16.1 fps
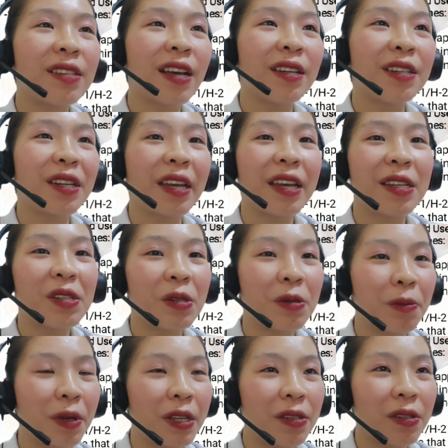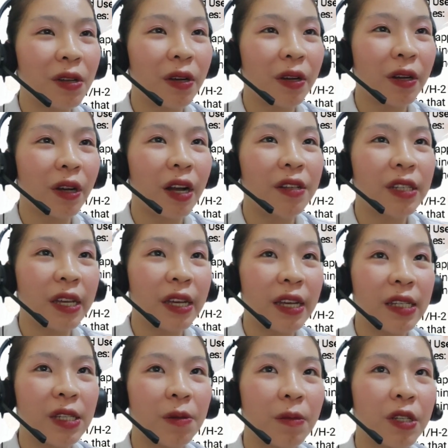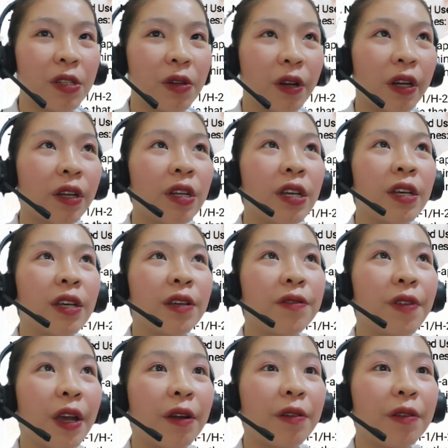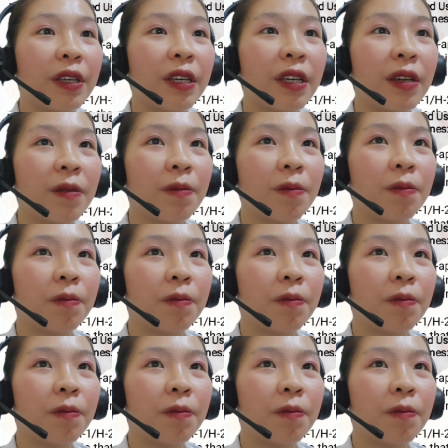antihistamines are very